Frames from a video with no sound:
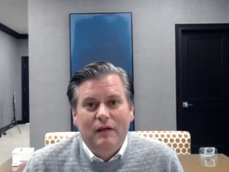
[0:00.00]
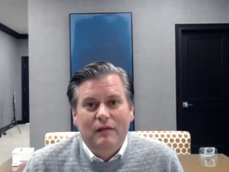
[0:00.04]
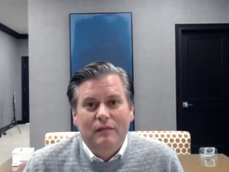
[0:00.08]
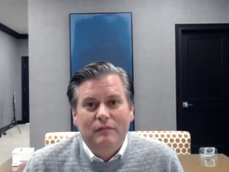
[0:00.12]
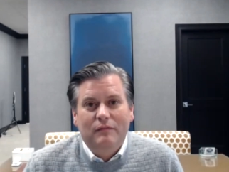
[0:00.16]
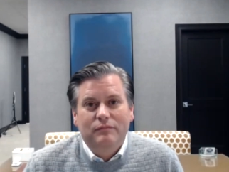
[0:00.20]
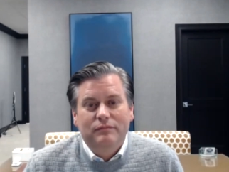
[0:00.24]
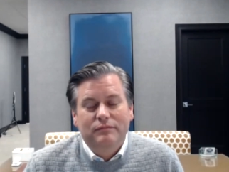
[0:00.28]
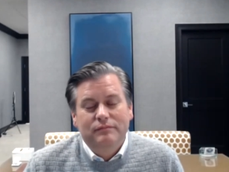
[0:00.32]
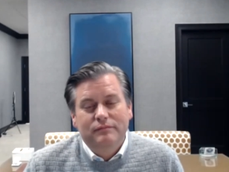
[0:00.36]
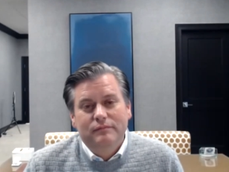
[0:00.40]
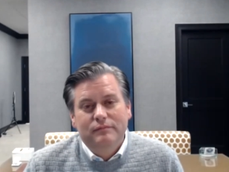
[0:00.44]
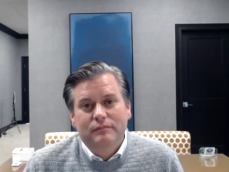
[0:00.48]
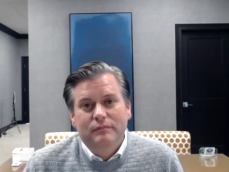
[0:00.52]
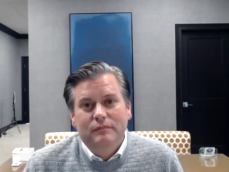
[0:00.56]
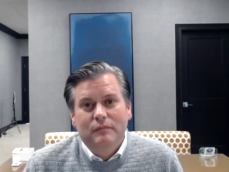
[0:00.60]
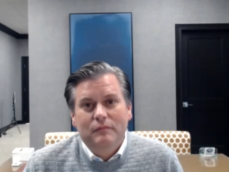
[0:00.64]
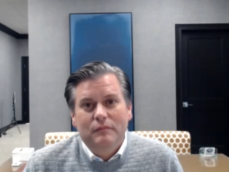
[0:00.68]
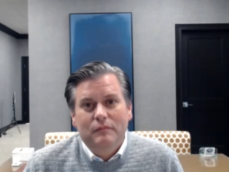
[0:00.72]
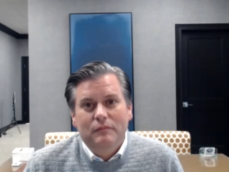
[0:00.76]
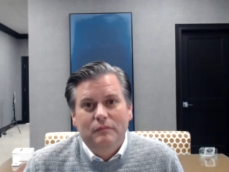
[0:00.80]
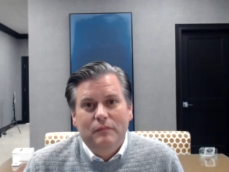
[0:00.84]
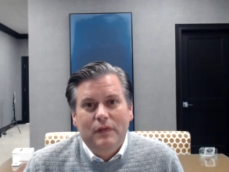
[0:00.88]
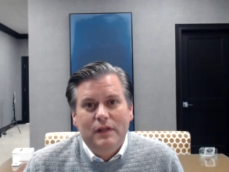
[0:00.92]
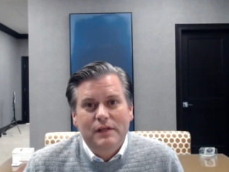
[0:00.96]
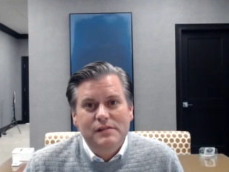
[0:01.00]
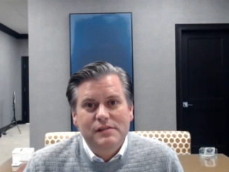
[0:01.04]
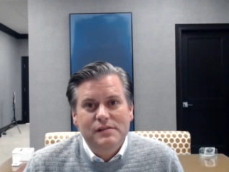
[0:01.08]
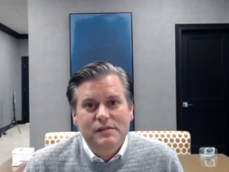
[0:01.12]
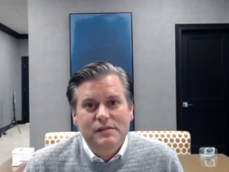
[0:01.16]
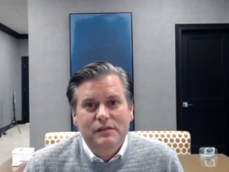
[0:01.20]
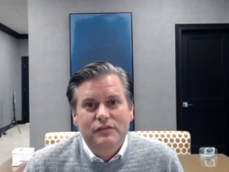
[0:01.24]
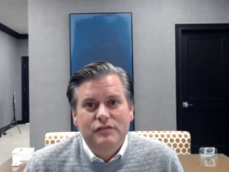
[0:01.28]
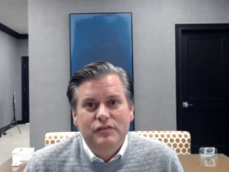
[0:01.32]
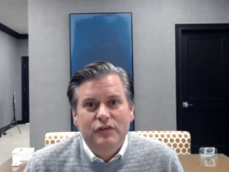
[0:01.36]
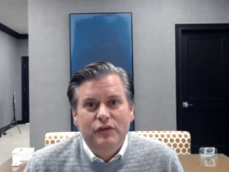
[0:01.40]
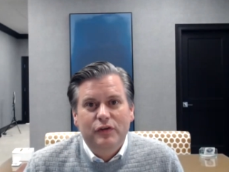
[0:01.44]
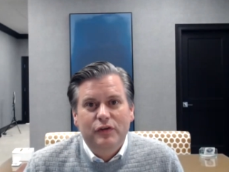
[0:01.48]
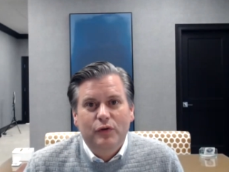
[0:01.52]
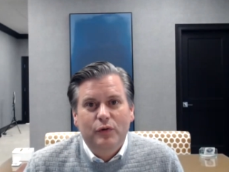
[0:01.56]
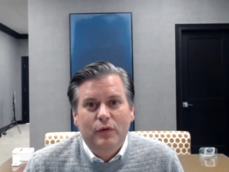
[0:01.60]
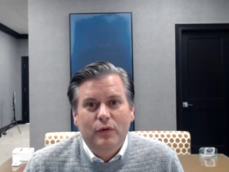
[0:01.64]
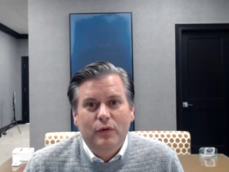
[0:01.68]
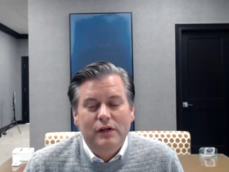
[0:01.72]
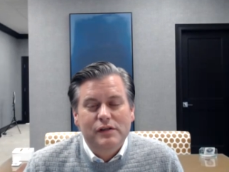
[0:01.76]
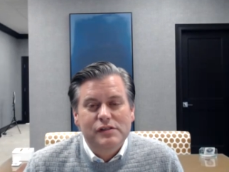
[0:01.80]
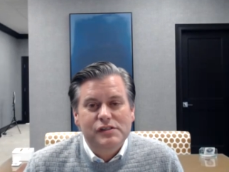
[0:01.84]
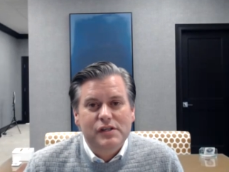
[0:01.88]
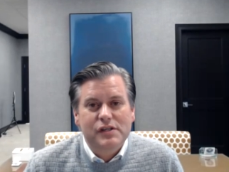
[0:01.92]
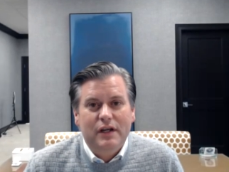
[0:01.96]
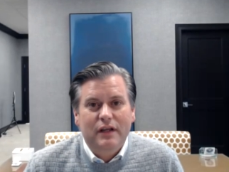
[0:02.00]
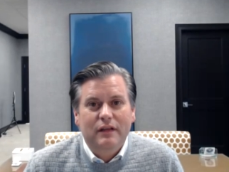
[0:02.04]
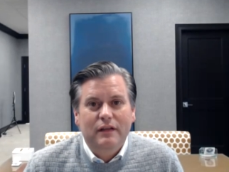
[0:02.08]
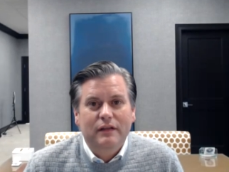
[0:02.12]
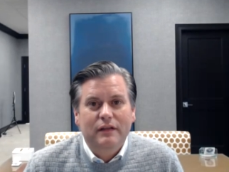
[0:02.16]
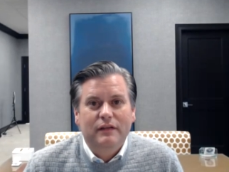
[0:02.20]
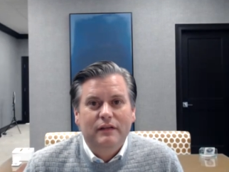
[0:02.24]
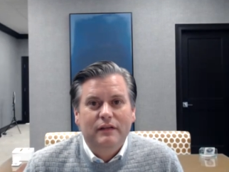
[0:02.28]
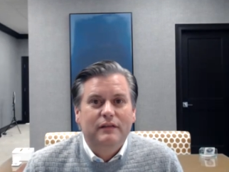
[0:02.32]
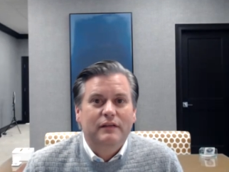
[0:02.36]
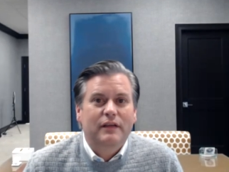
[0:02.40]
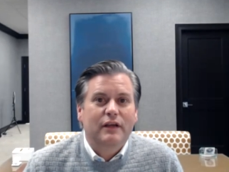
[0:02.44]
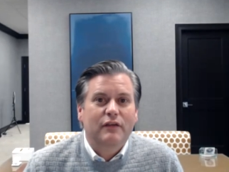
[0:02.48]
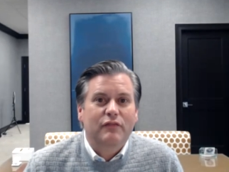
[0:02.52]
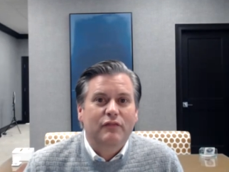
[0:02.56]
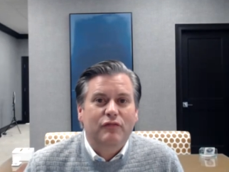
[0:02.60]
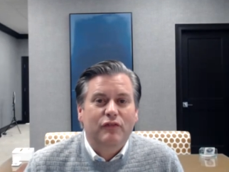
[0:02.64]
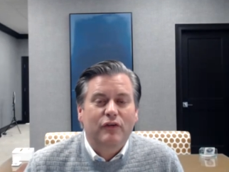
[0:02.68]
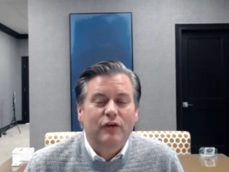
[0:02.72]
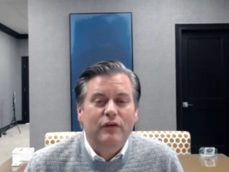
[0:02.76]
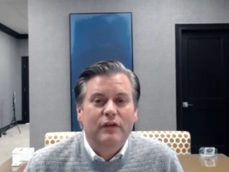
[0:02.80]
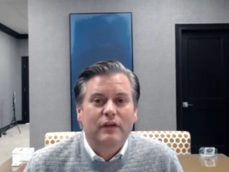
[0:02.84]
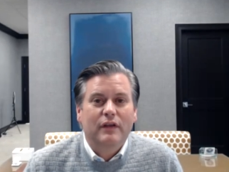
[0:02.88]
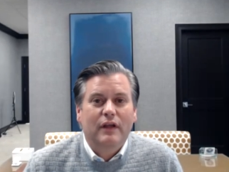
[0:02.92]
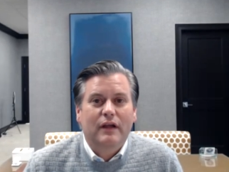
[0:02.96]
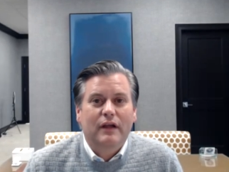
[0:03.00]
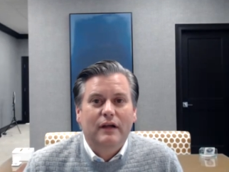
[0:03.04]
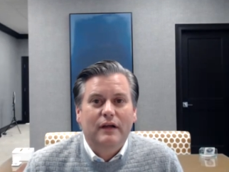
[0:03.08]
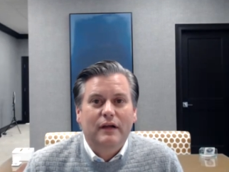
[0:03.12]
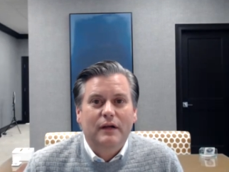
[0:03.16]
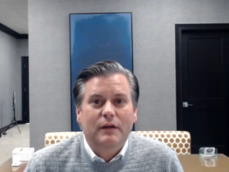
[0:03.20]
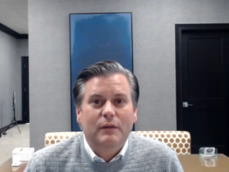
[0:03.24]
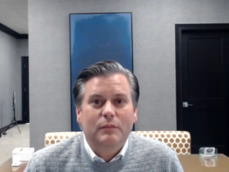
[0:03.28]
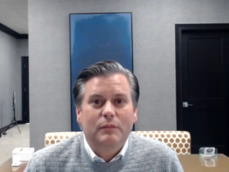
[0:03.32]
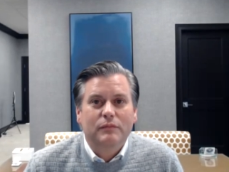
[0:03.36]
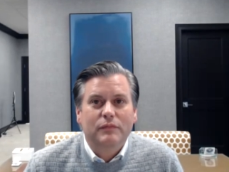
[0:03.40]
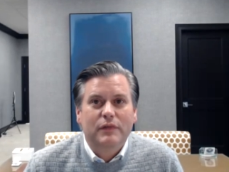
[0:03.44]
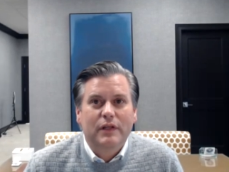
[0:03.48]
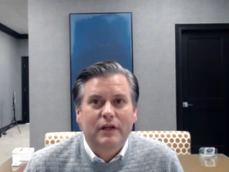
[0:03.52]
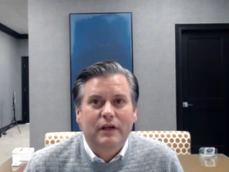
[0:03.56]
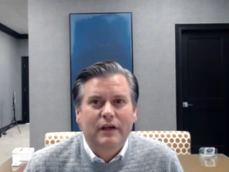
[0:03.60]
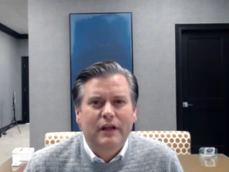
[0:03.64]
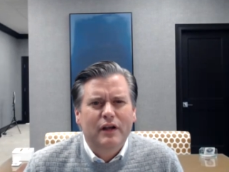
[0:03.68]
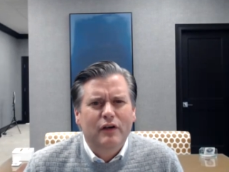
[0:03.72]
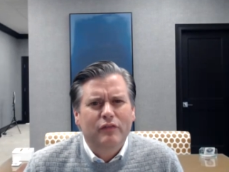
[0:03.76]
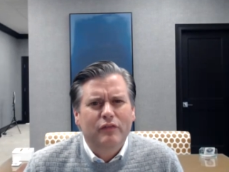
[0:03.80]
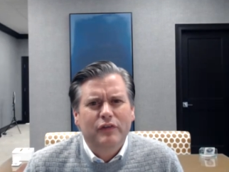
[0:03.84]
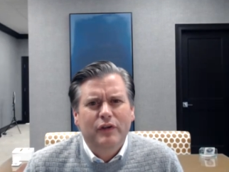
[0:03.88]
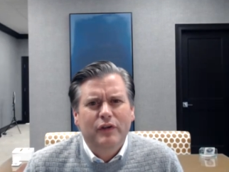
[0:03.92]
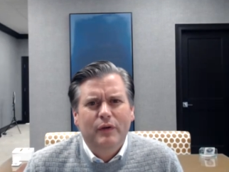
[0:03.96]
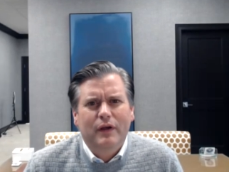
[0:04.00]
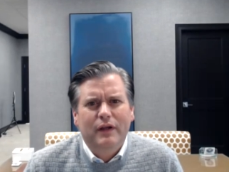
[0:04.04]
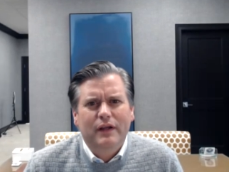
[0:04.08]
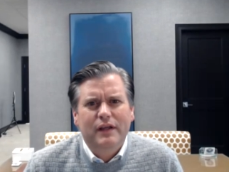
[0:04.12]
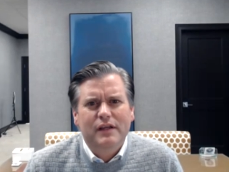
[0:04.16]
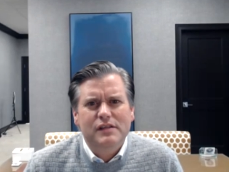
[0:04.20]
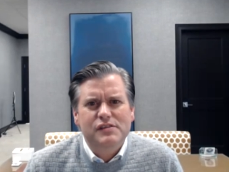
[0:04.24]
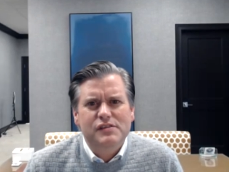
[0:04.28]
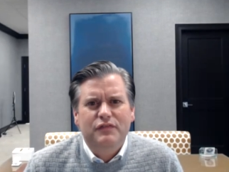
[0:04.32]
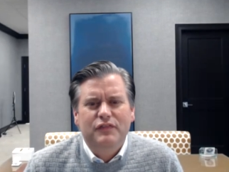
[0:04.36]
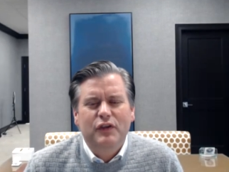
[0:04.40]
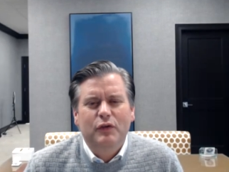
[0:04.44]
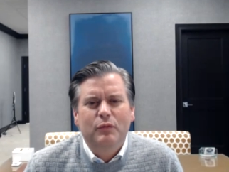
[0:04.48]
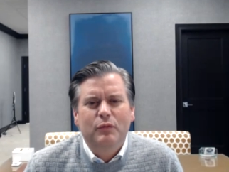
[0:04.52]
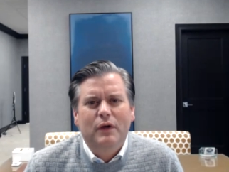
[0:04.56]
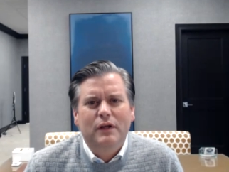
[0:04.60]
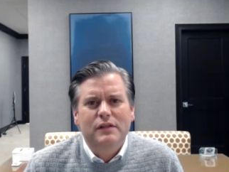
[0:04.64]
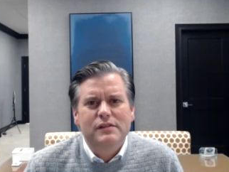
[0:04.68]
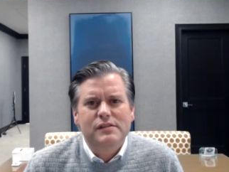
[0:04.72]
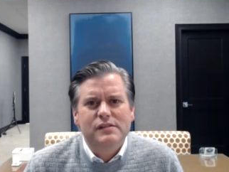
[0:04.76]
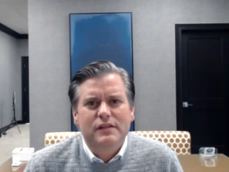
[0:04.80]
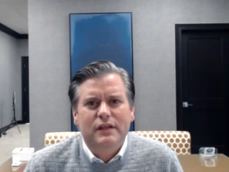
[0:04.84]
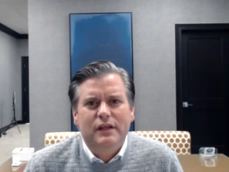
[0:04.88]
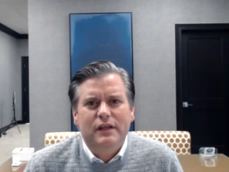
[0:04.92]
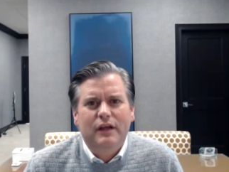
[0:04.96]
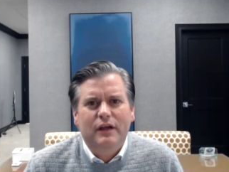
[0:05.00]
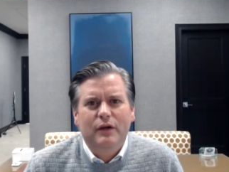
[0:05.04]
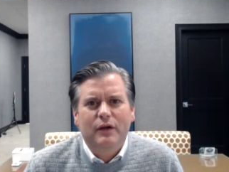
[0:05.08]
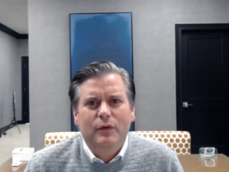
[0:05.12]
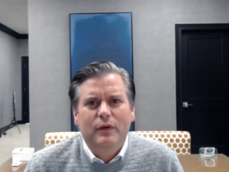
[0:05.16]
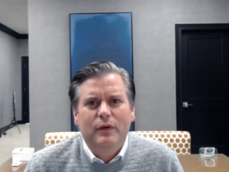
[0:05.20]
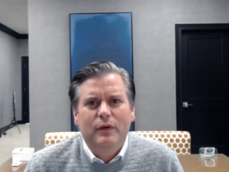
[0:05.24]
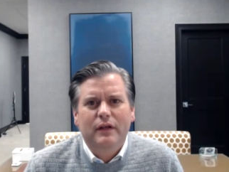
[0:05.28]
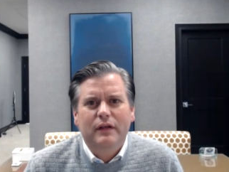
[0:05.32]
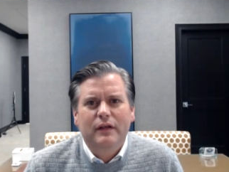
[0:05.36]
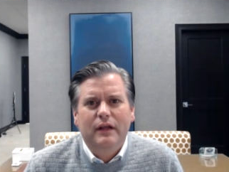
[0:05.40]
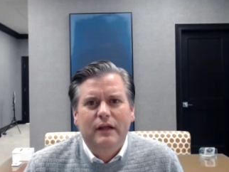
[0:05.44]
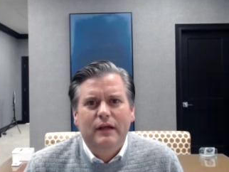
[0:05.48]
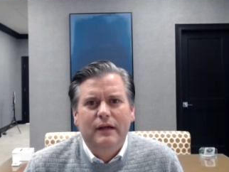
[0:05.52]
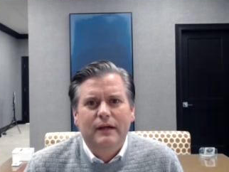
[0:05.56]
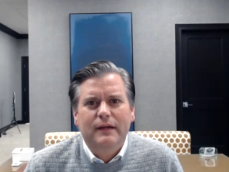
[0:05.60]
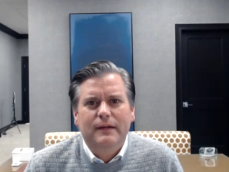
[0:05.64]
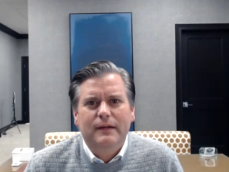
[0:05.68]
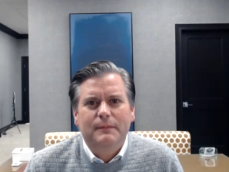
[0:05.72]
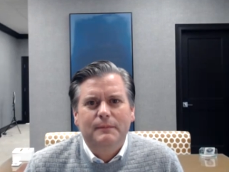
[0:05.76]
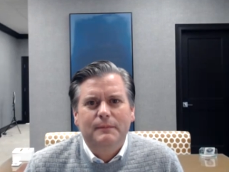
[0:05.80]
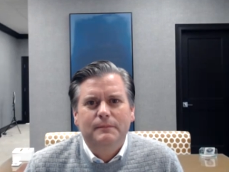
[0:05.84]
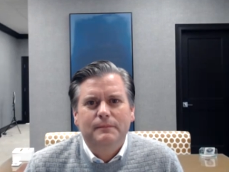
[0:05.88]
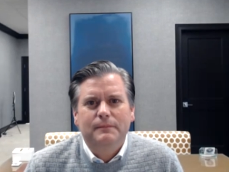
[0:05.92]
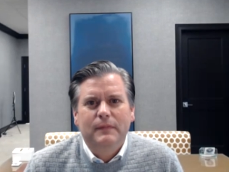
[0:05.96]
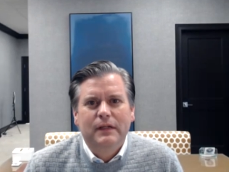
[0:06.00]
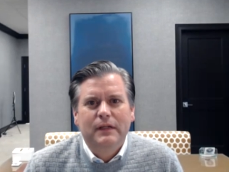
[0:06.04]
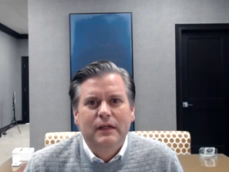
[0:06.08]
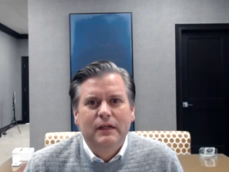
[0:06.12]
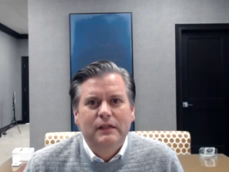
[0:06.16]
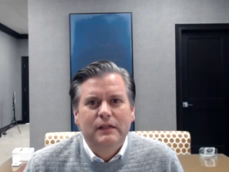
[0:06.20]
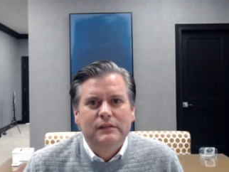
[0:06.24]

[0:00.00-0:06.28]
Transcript: I, I listened to uh, Shayla Gifford uh, did an interview, I guess, a few months ago, and um,